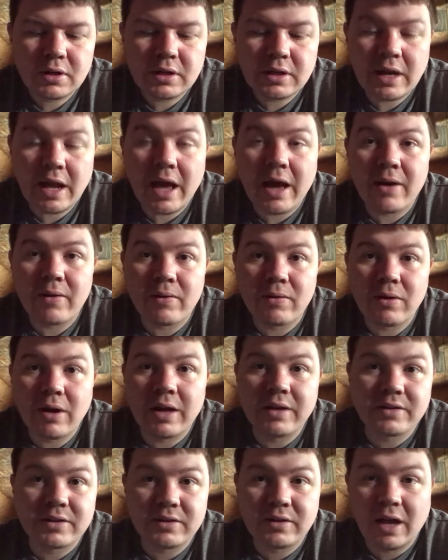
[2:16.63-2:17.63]
Now,
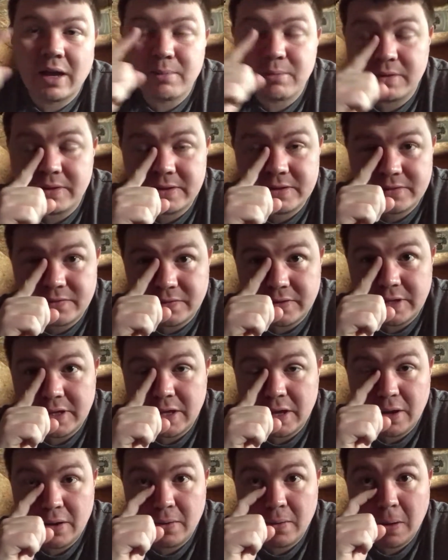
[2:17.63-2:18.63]
at the time of this
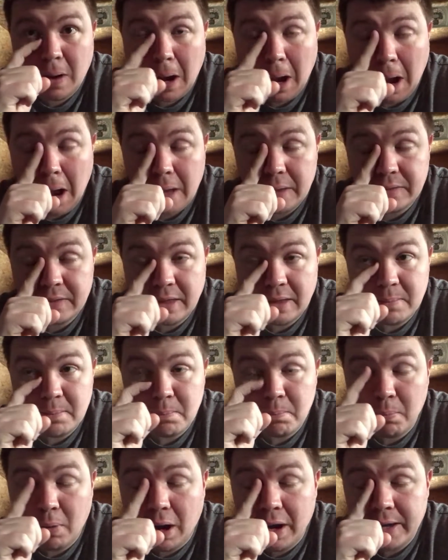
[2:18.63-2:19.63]
video, they
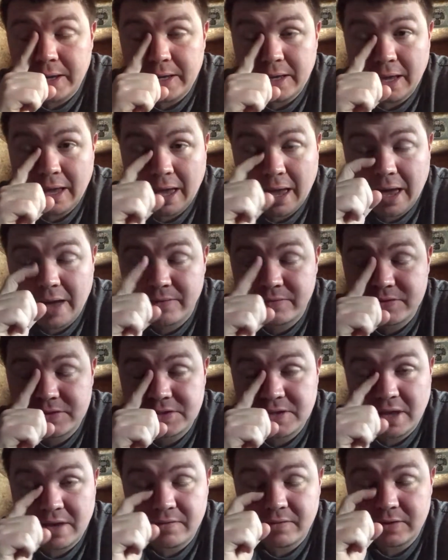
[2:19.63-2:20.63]
might have
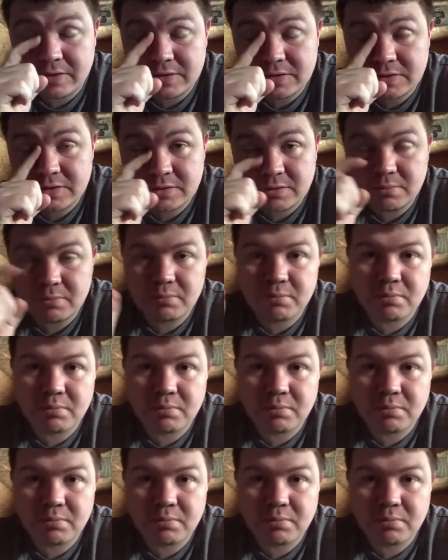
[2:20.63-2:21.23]
7s,